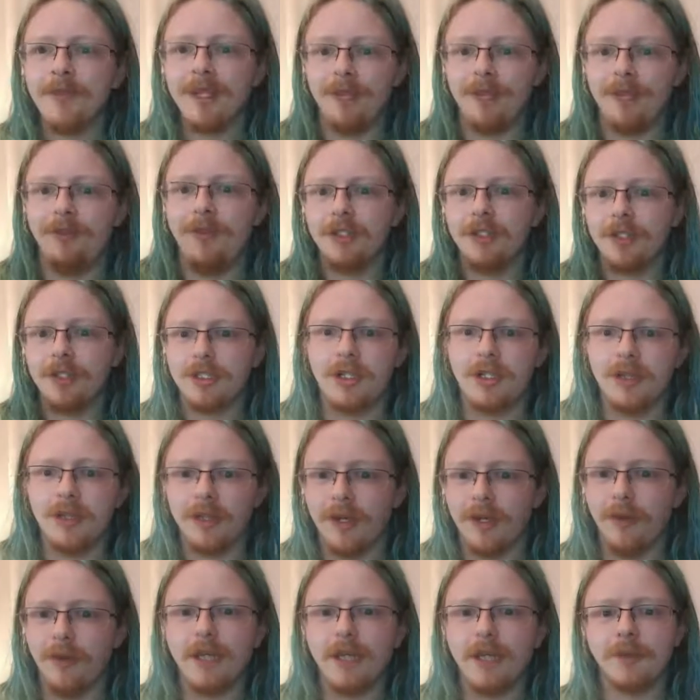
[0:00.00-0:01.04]
If you're just looking
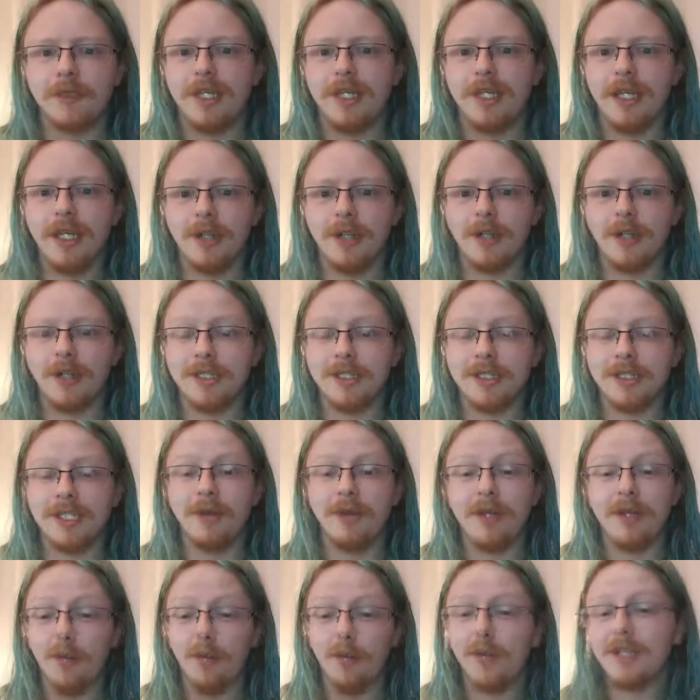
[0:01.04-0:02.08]
at a website and you're going to say,
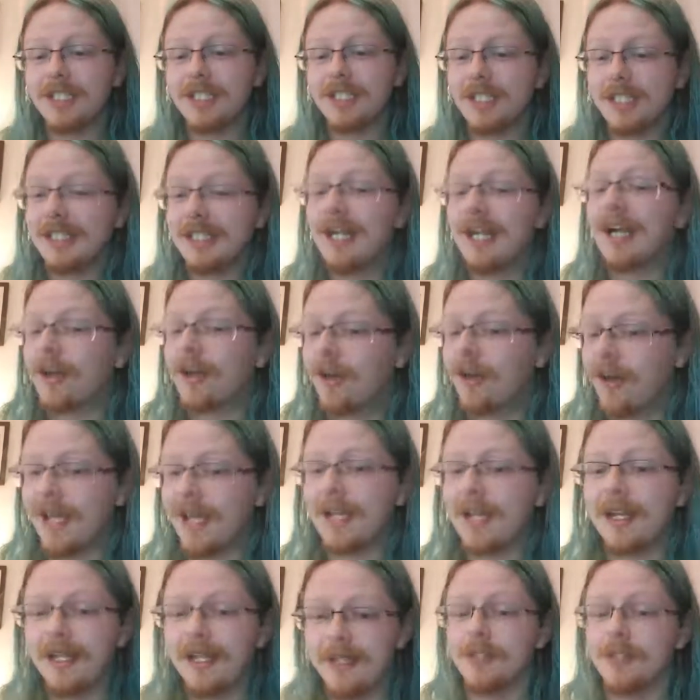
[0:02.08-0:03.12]
okay, what's an attacker
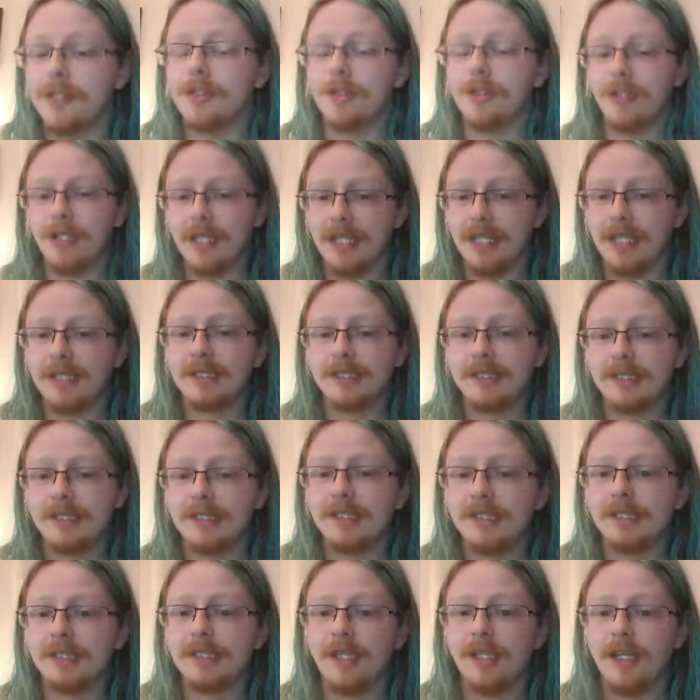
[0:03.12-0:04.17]
likely to do against
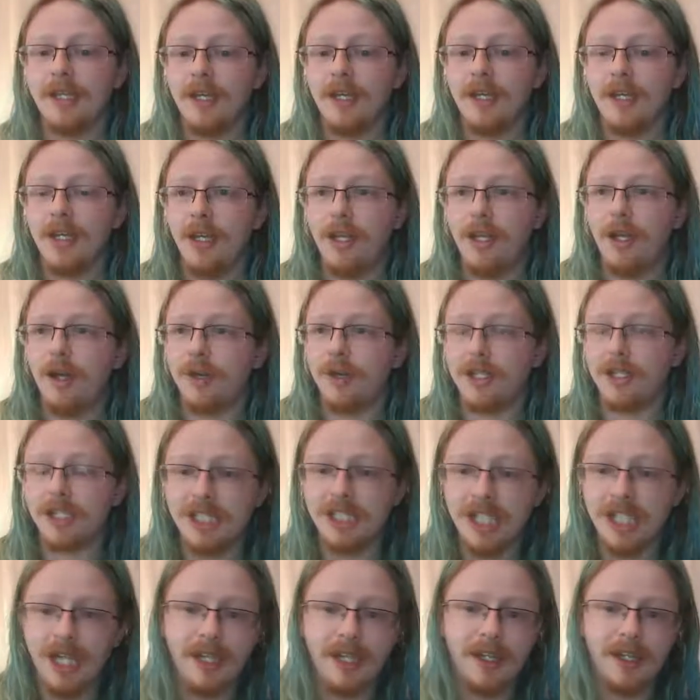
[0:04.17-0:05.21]
this? You're going to
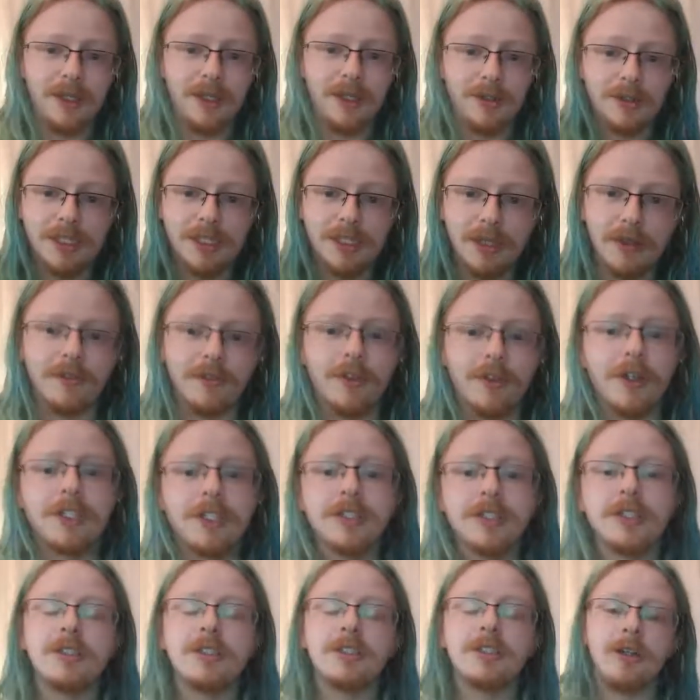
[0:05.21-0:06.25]
scan it, you're going to see what
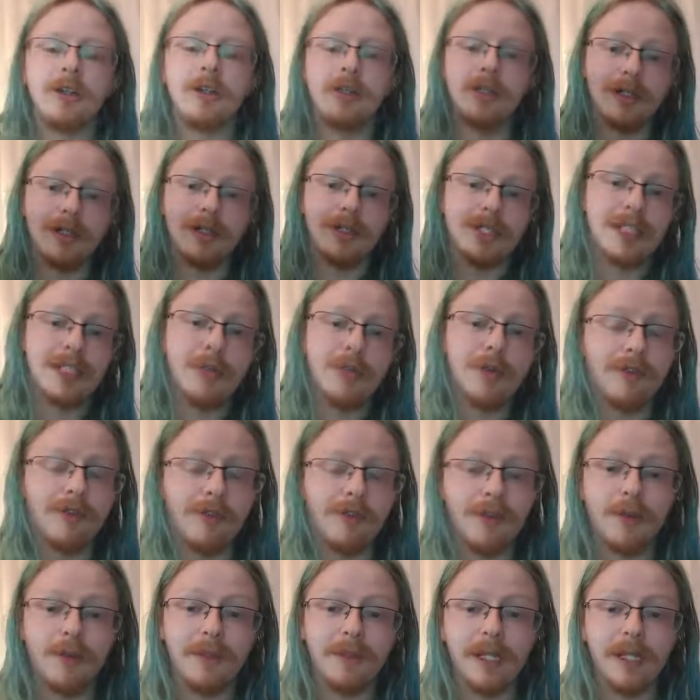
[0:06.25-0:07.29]
versions it's on, you're going to see what
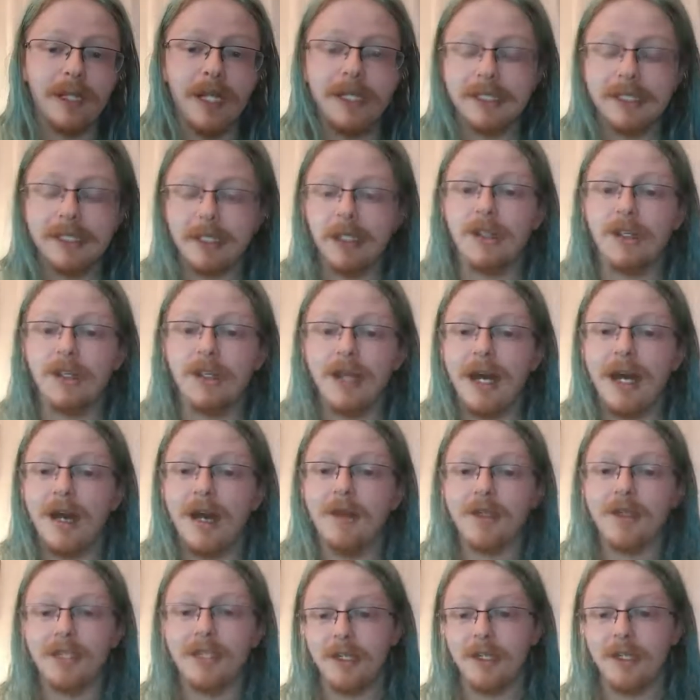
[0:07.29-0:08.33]
vulnerabilities it could
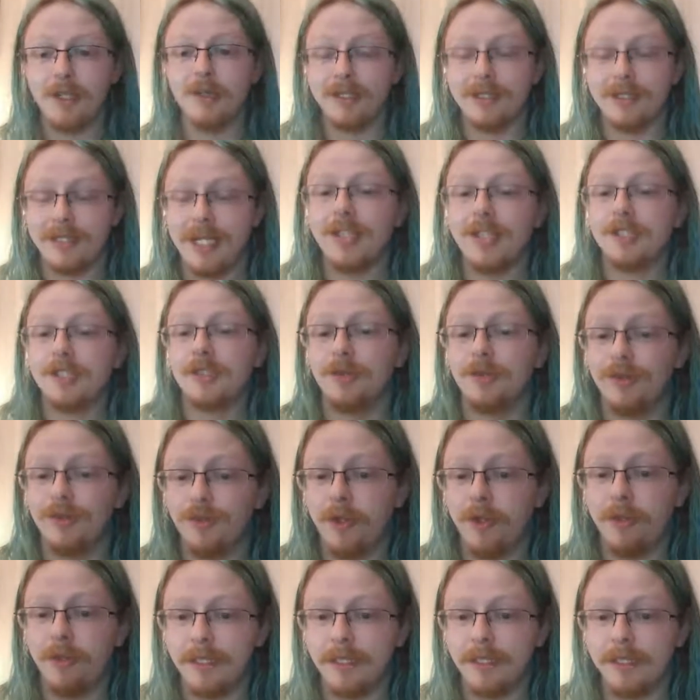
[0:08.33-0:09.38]
have, and then you're going to test those
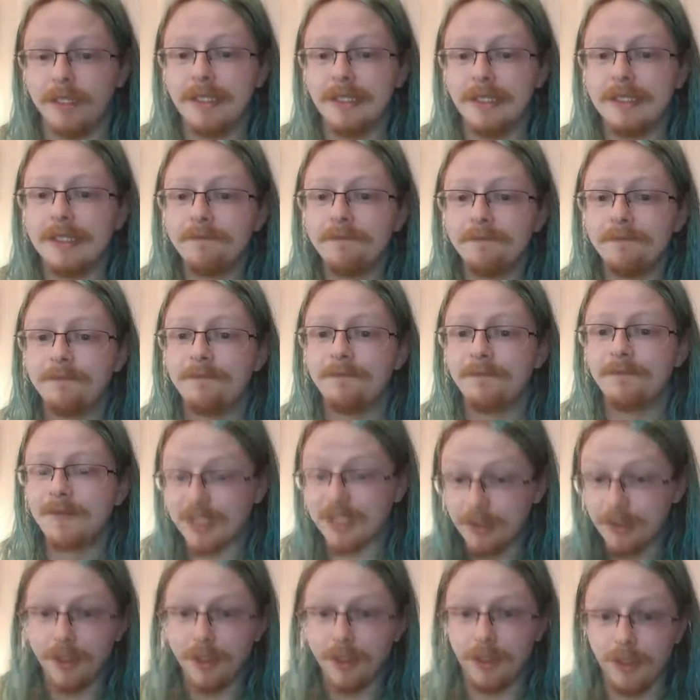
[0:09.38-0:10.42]
vulnerabilities.
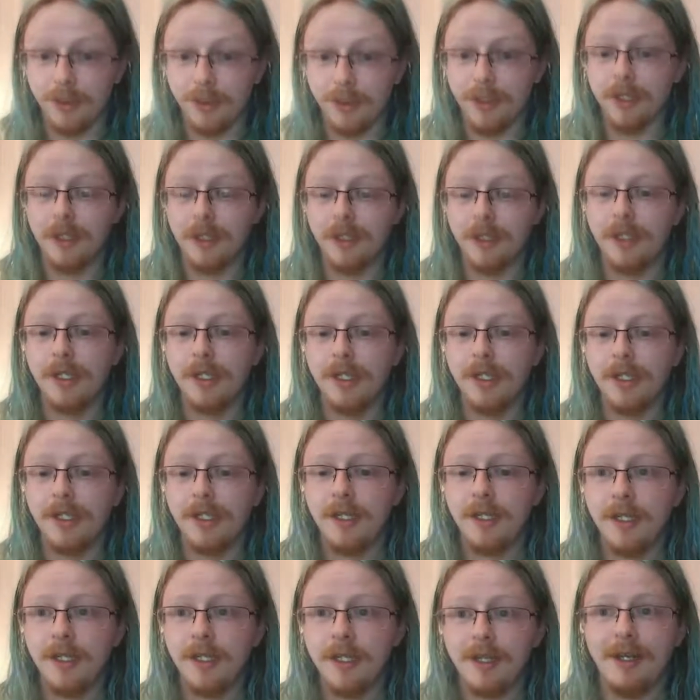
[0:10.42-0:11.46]
That's what you're going to do.
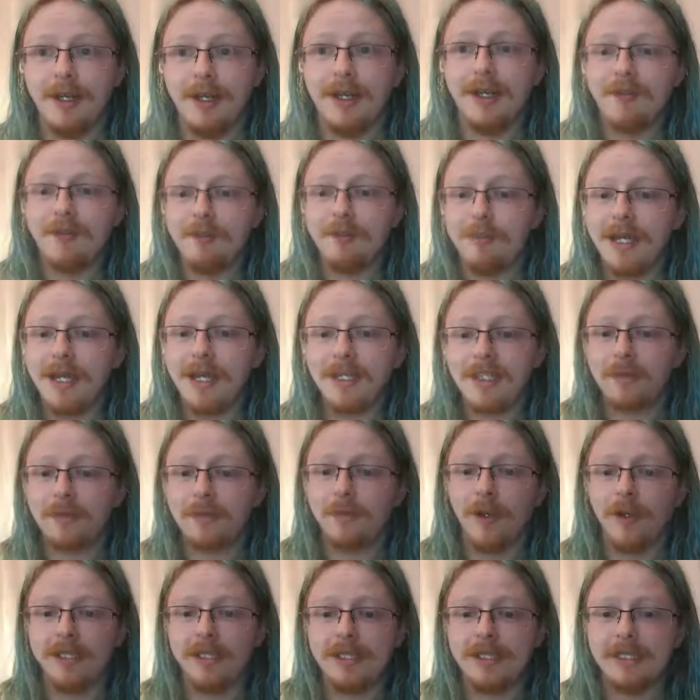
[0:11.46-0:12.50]
And if
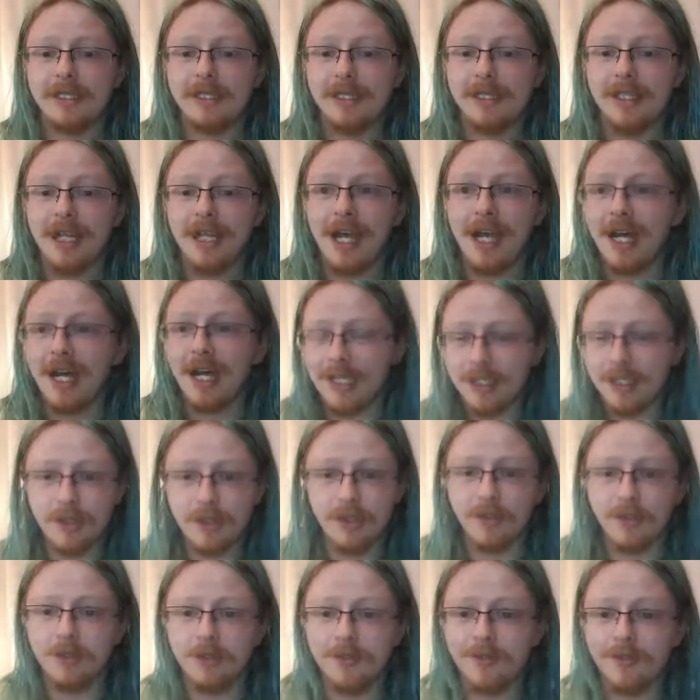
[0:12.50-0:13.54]
Metasploit has
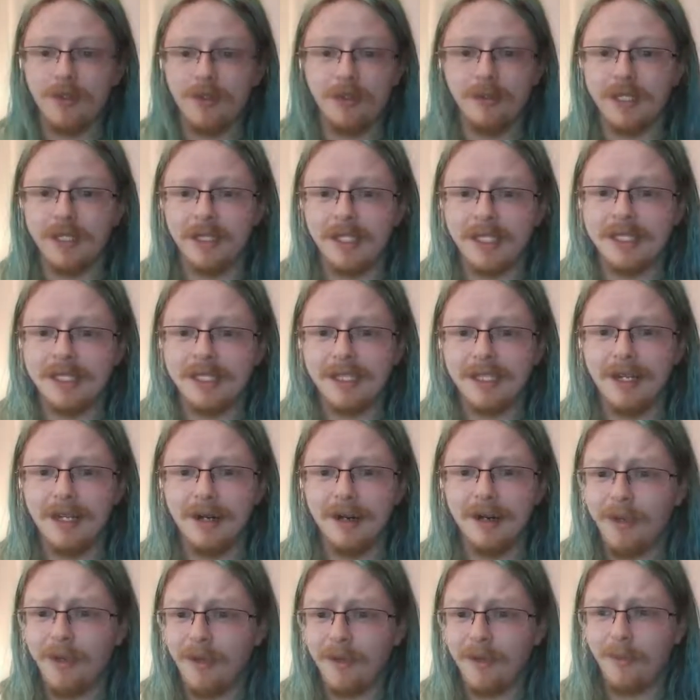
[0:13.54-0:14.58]
all those vulnerabilities in
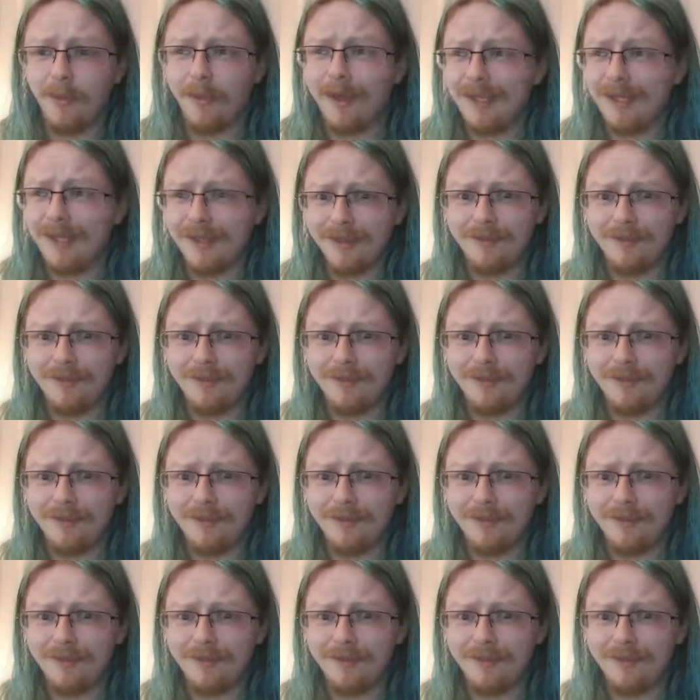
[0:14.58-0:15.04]
there, why the